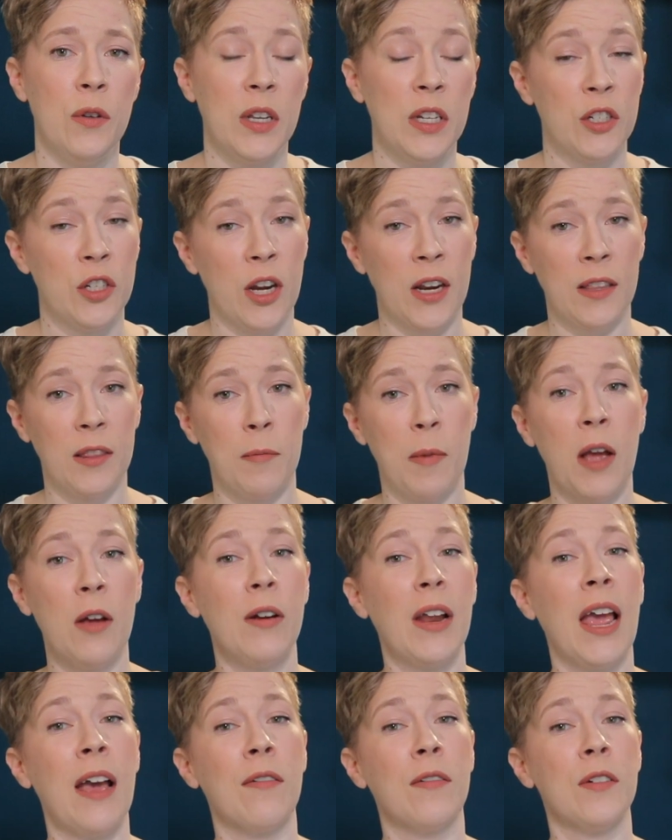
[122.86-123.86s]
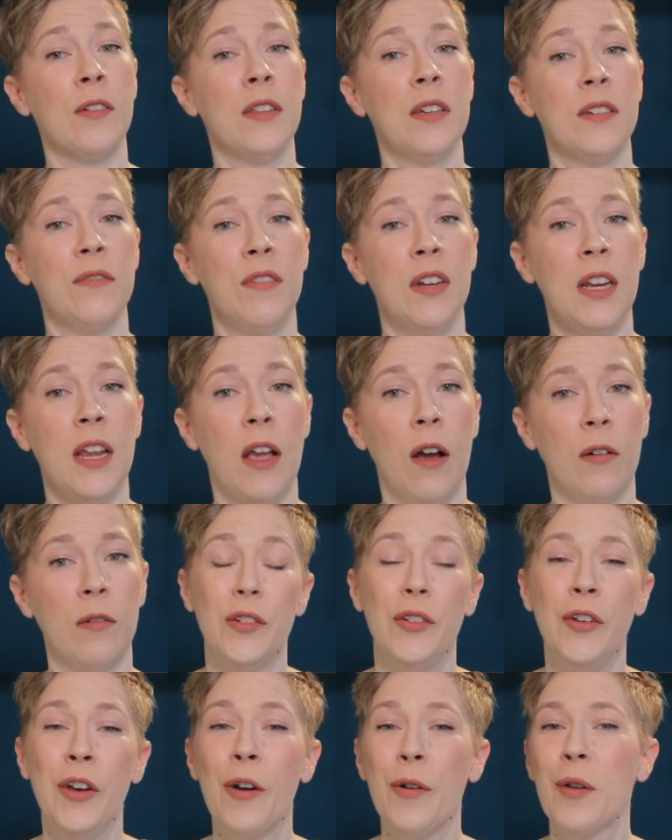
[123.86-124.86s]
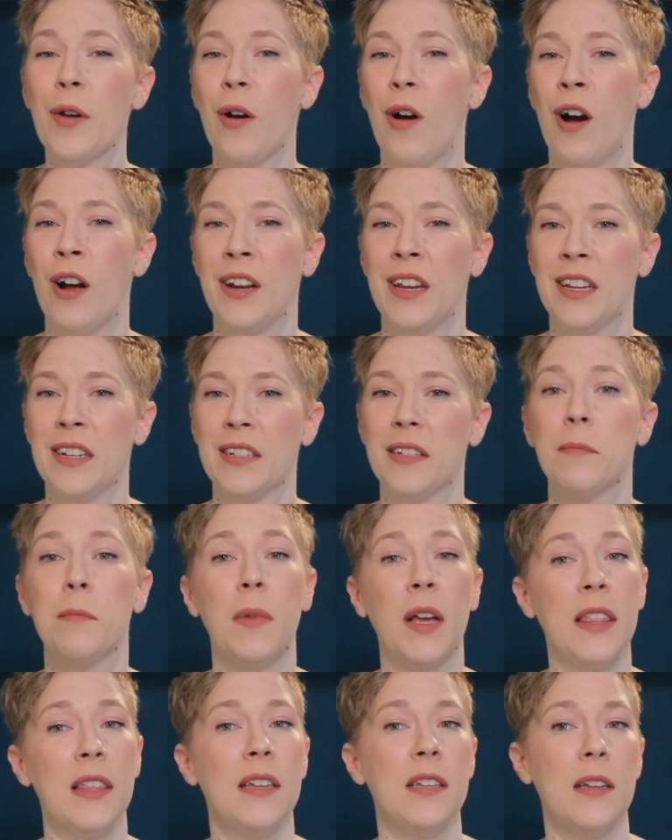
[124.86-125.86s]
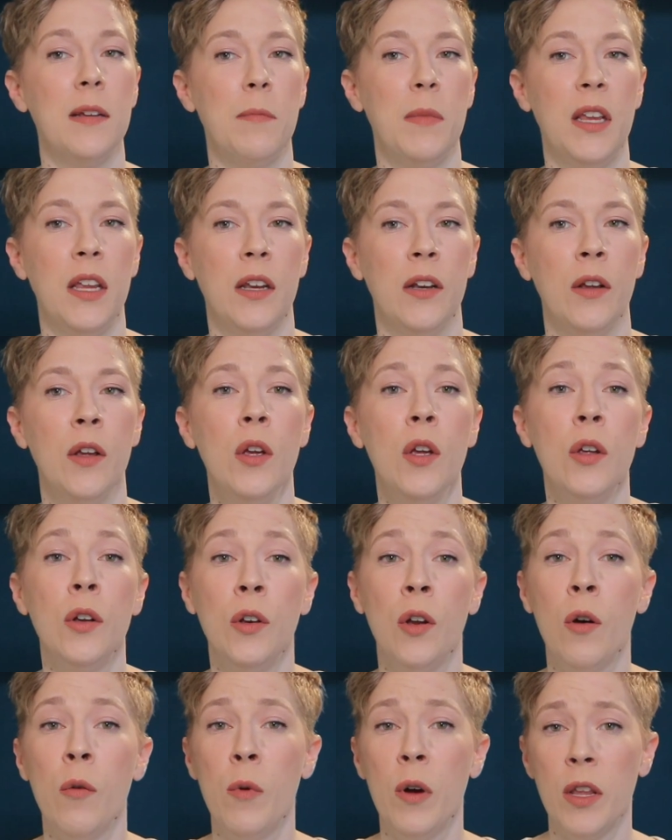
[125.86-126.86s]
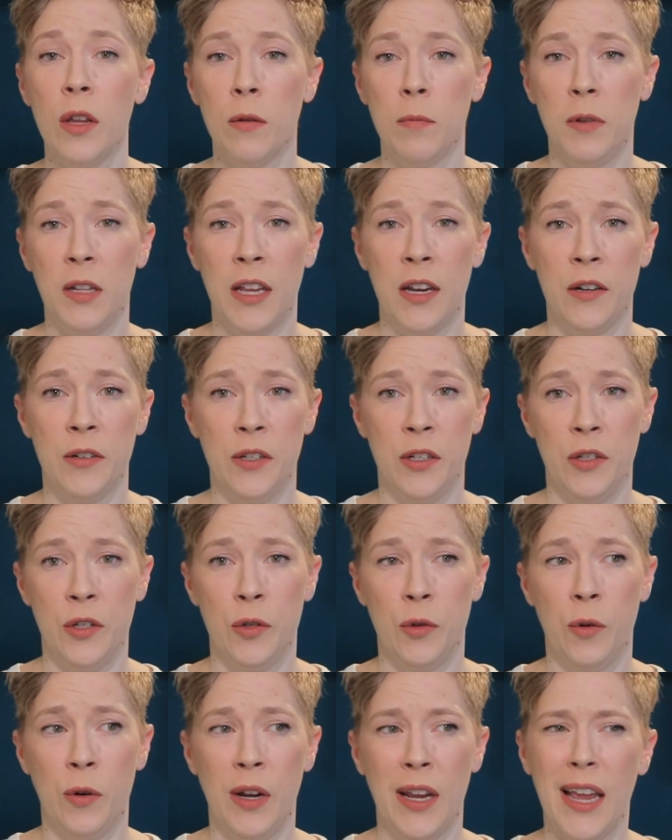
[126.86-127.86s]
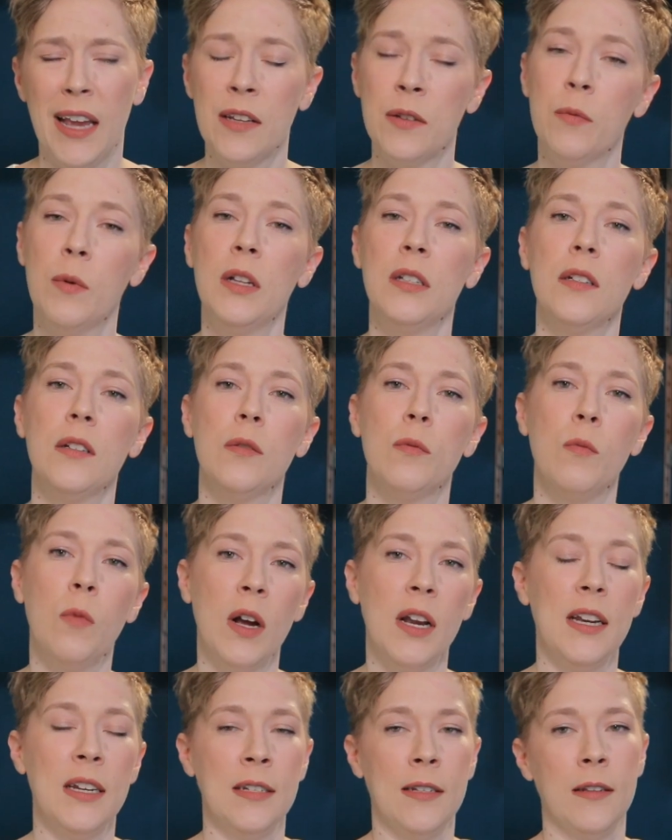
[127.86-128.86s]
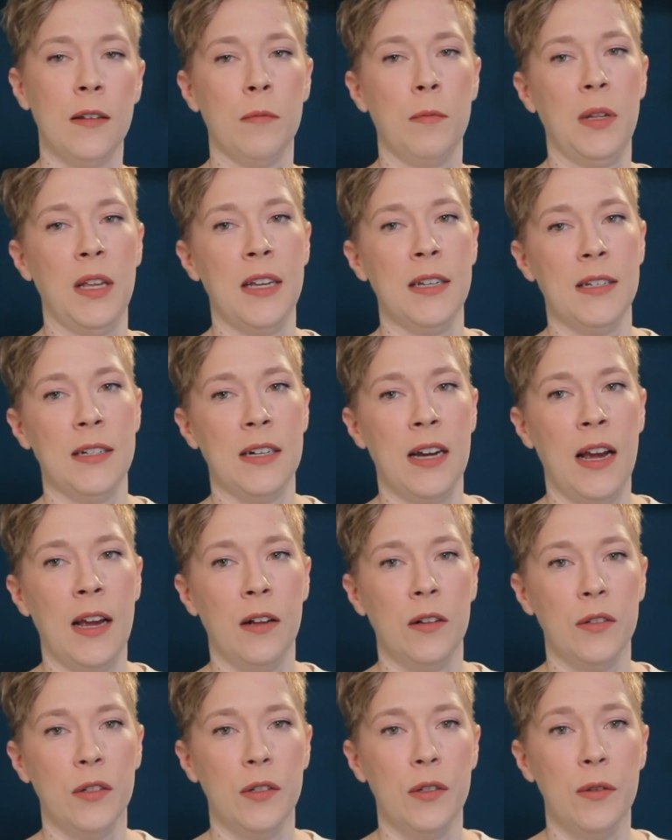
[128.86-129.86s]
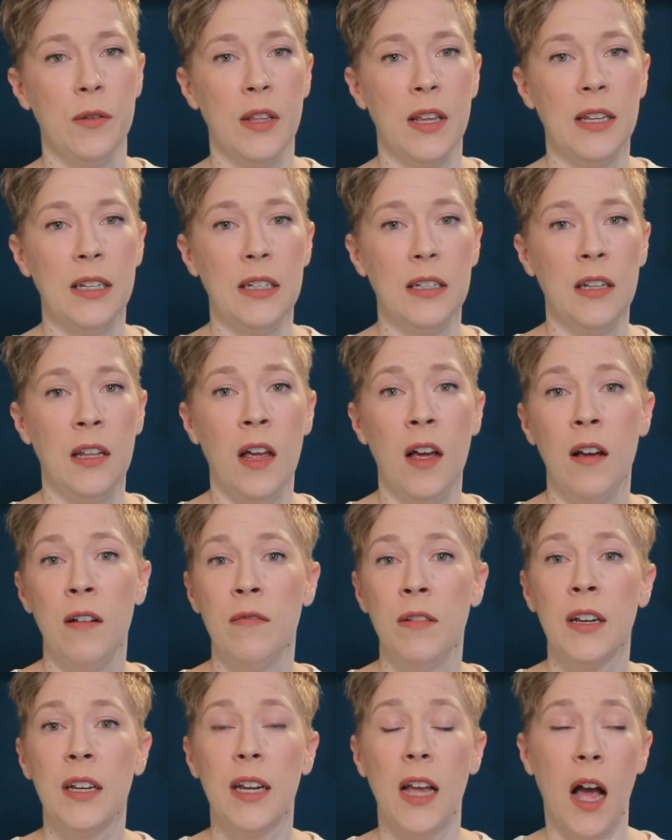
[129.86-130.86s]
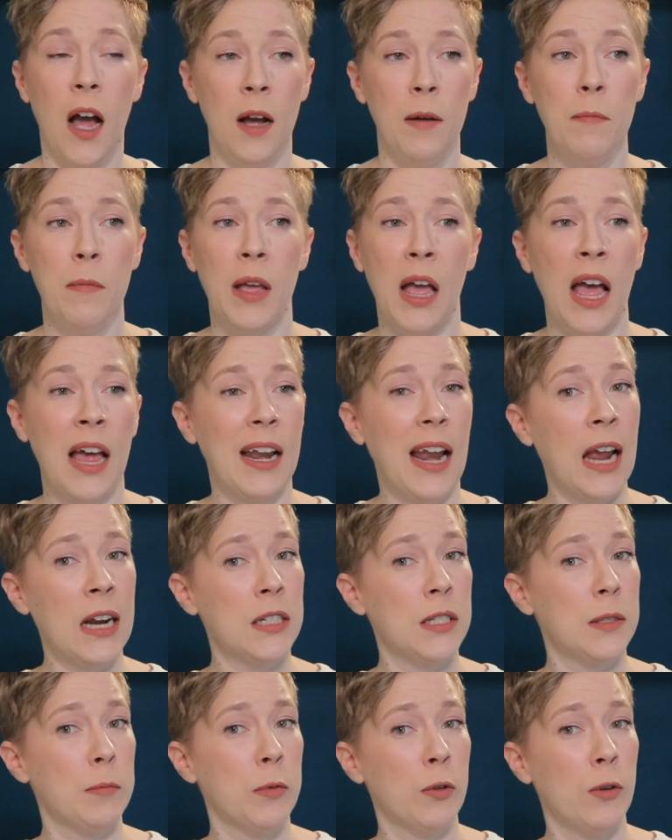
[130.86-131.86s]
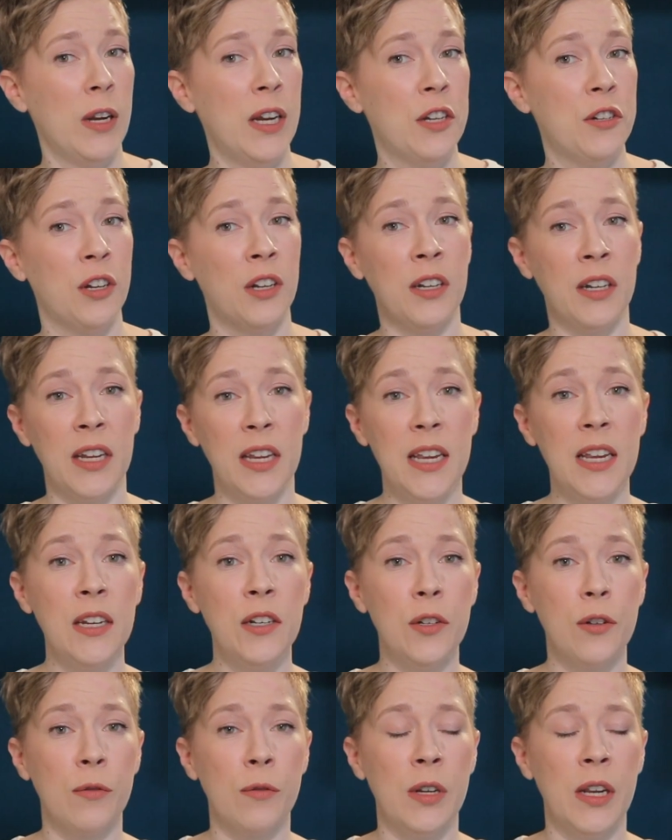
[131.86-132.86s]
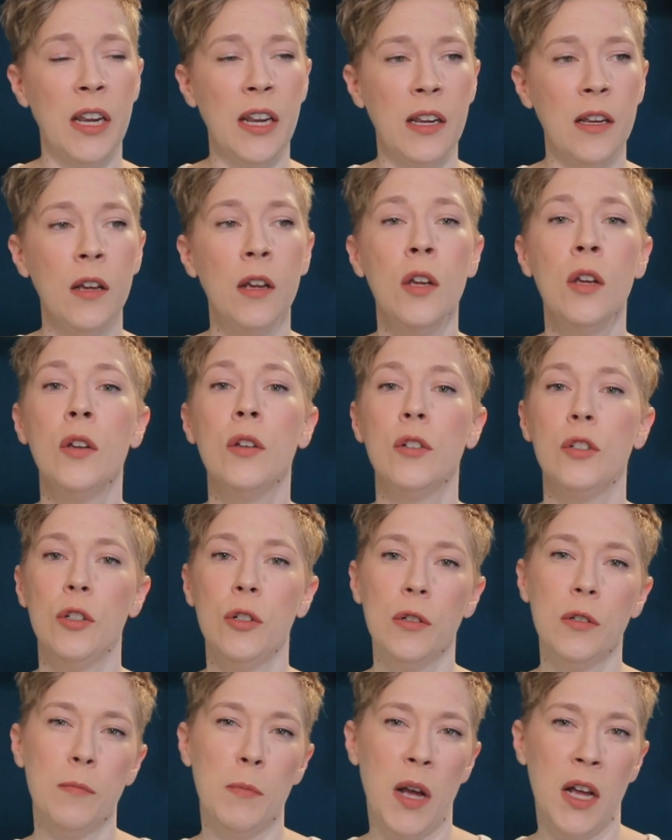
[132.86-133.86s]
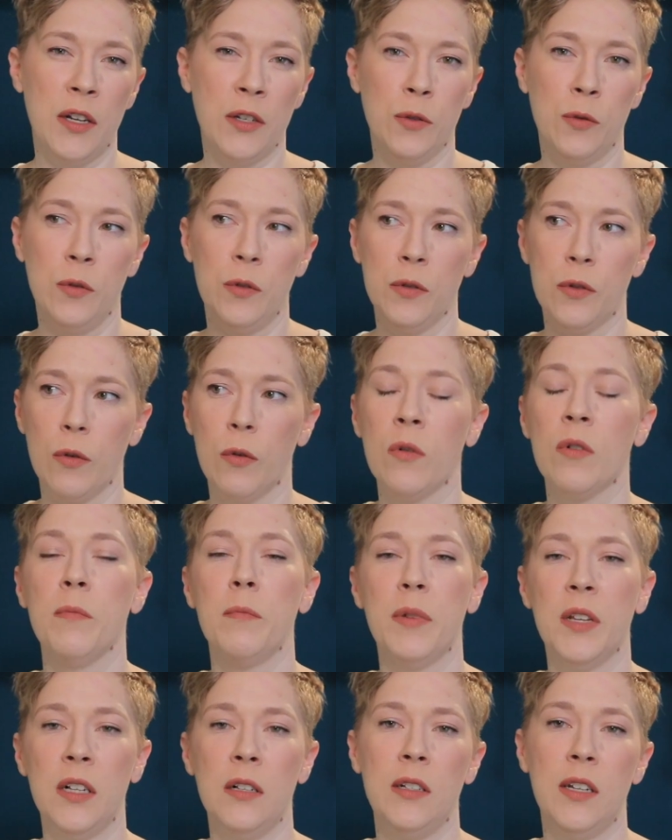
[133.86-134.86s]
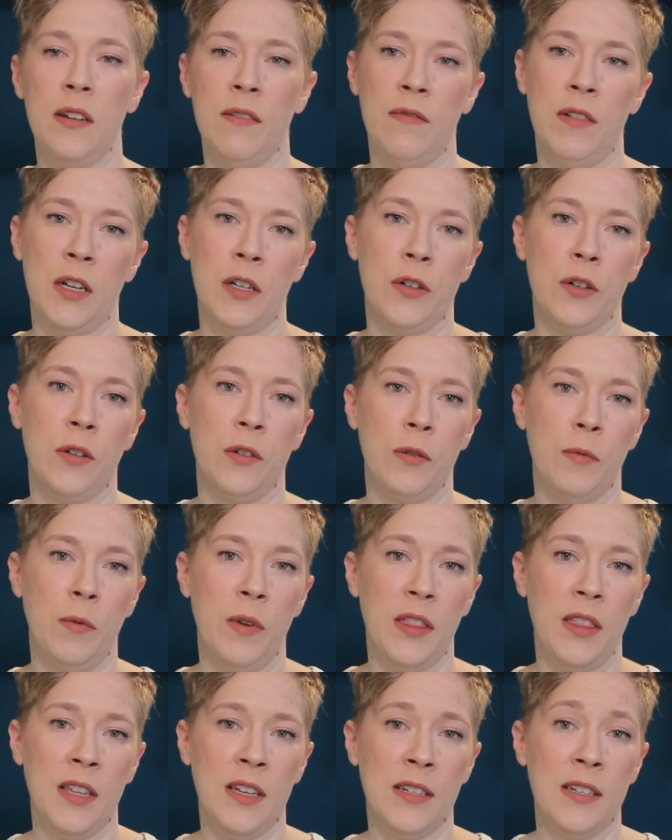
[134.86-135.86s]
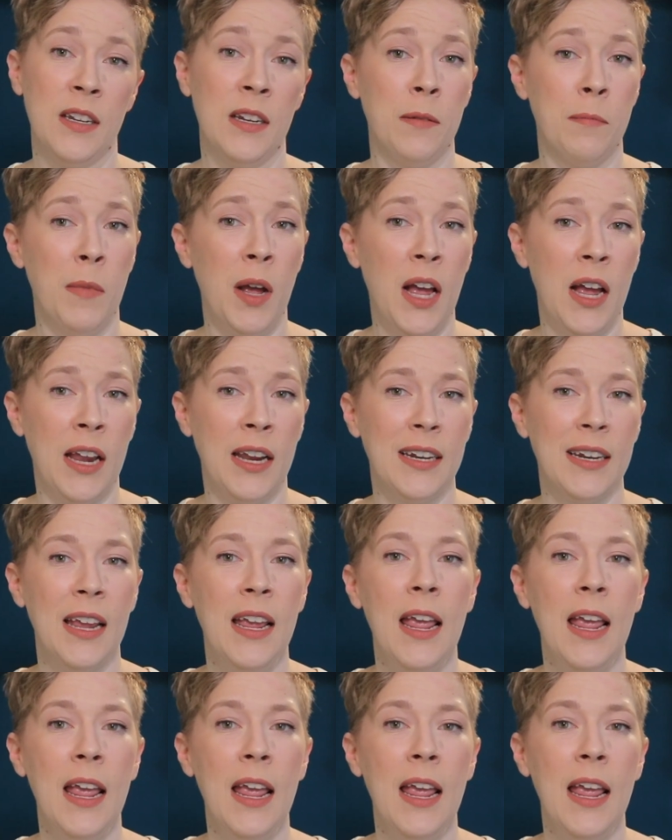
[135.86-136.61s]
can check them out after this video. Know your audience. By this I mean, know what your players enjoy, as well as what is their play style. Do they love combat, exploration, intrigue? Choose modules or build adventures with this in mind.